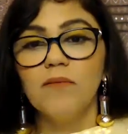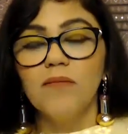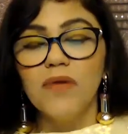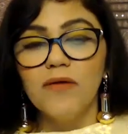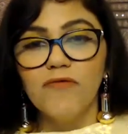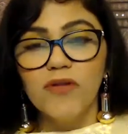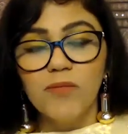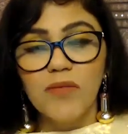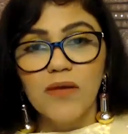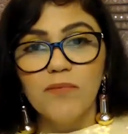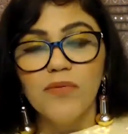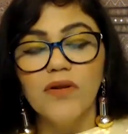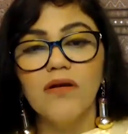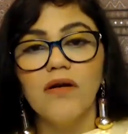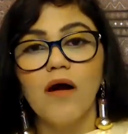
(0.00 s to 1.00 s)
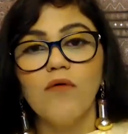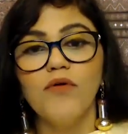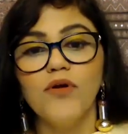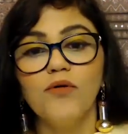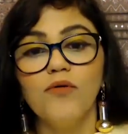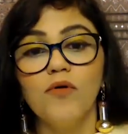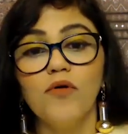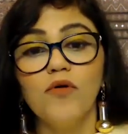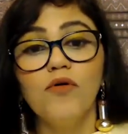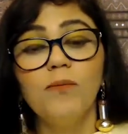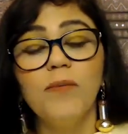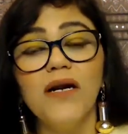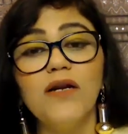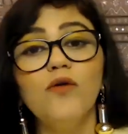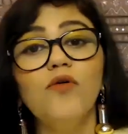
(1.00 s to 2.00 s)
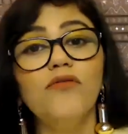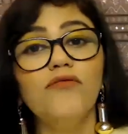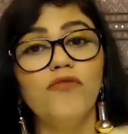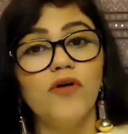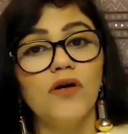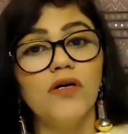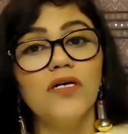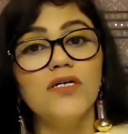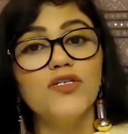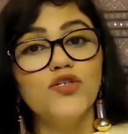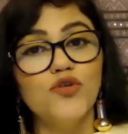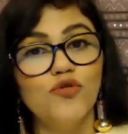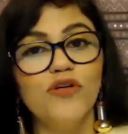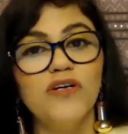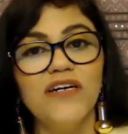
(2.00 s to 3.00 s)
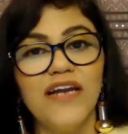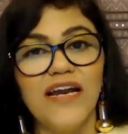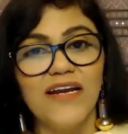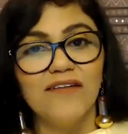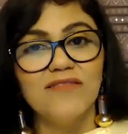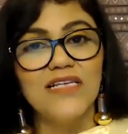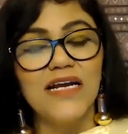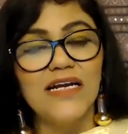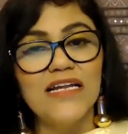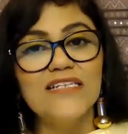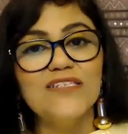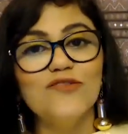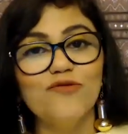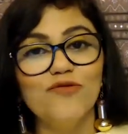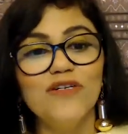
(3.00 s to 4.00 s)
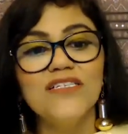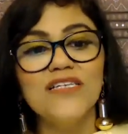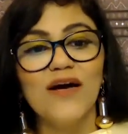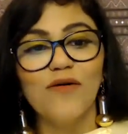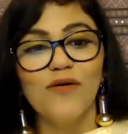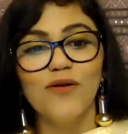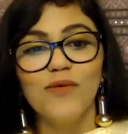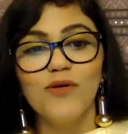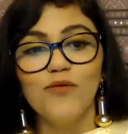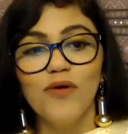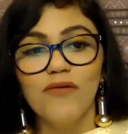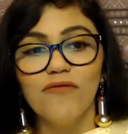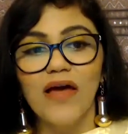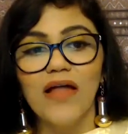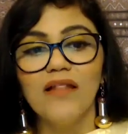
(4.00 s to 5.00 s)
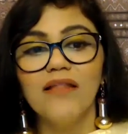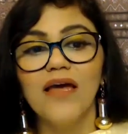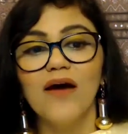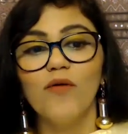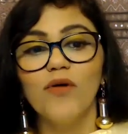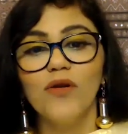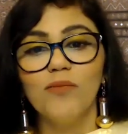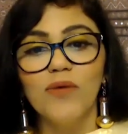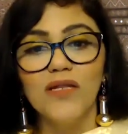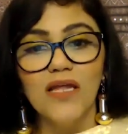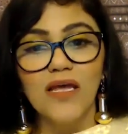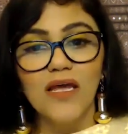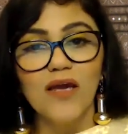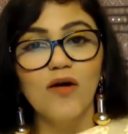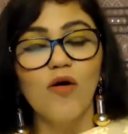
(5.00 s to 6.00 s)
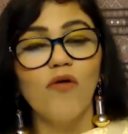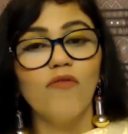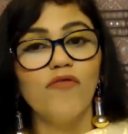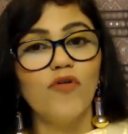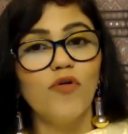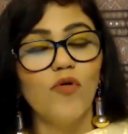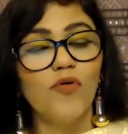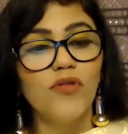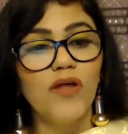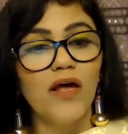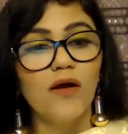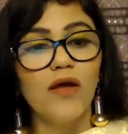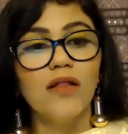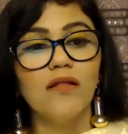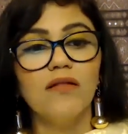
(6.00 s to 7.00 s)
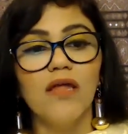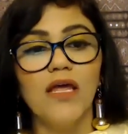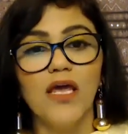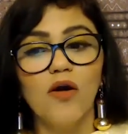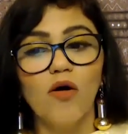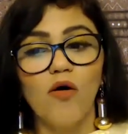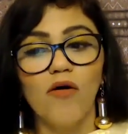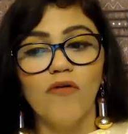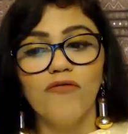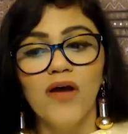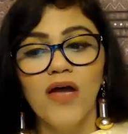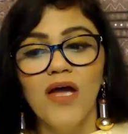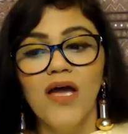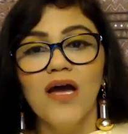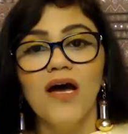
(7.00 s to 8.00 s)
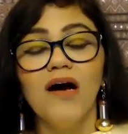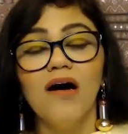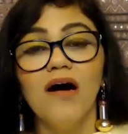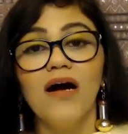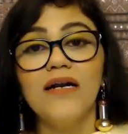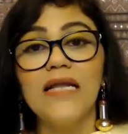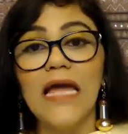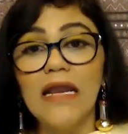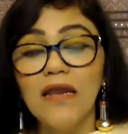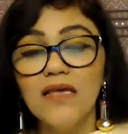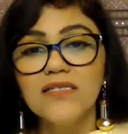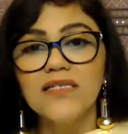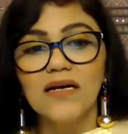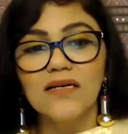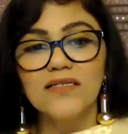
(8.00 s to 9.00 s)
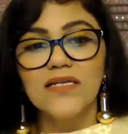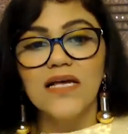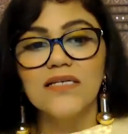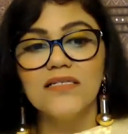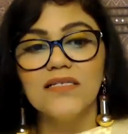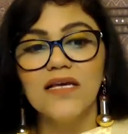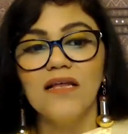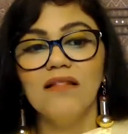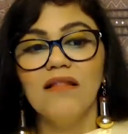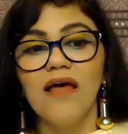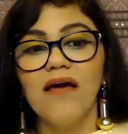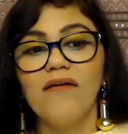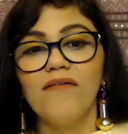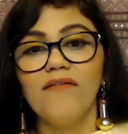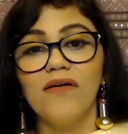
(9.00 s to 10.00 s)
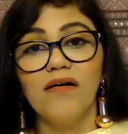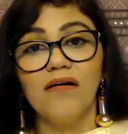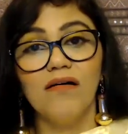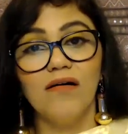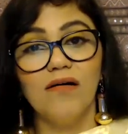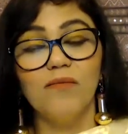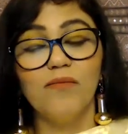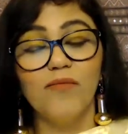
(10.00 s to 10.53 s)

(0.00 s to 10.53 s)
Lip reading: with people around you, but good for student natives. At least students are going to be doing well. They are going to be thinking of growth. They are thinking of attaining success in their